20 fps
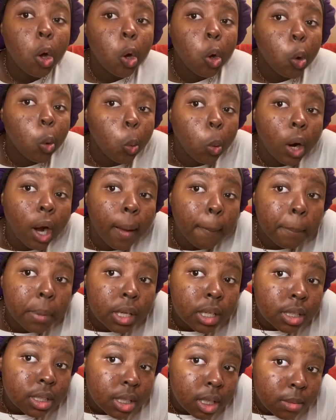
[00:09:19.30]
where I
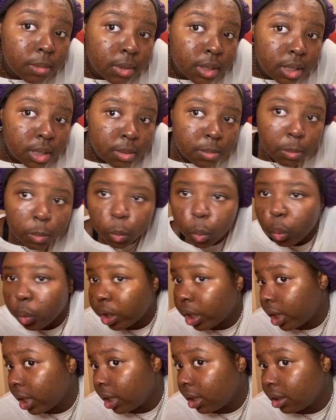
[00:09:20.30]
put some this
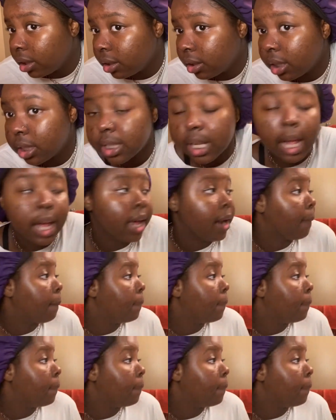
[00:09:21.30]
morning because I had a